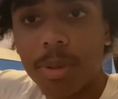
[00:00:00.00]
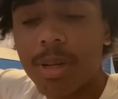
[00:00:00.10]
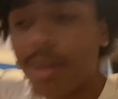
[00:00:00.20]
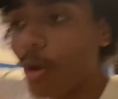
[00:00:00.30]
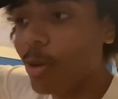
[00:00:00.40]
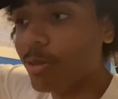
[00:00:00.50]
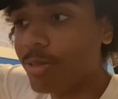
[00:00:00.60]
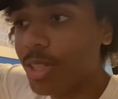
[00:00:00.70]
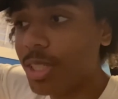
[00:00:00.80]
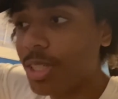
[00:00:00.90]
all the
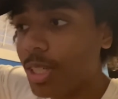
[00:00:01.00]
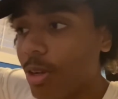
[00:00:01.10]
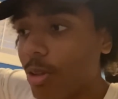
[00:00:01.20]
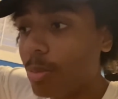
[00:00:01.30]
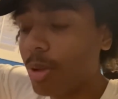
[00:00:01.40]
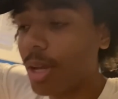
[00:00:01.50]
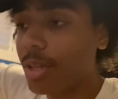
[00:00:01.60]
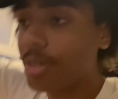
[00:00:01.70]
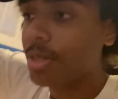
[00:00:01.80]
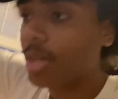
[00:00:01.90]
fish and all the
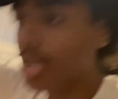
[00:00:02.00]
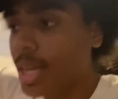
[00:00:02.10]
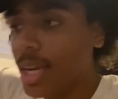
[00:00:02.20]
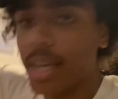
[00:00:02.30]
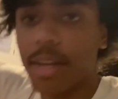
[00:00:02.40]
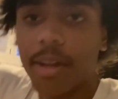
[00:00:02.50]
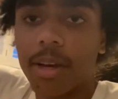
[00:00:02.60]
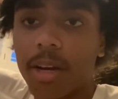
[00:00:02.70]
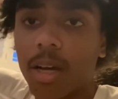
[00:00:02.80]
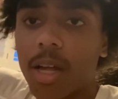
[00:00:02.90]
plants, and
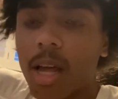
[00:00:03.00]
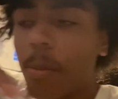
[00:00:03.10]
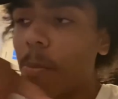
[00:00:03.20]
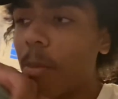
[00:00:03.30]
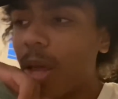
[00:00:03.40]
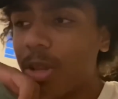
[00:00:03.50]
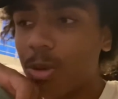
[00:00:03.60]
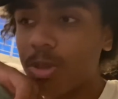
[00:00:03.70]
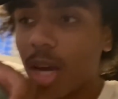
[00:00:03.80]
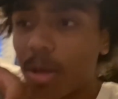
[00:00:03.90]
I might do a
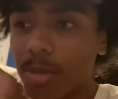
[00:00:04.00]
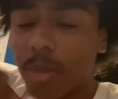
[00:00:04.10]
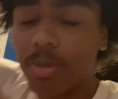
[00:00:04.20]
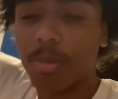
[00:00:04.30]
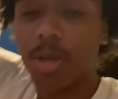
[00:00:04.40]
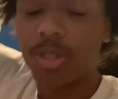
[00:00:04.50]
time lapse, I'm not sure.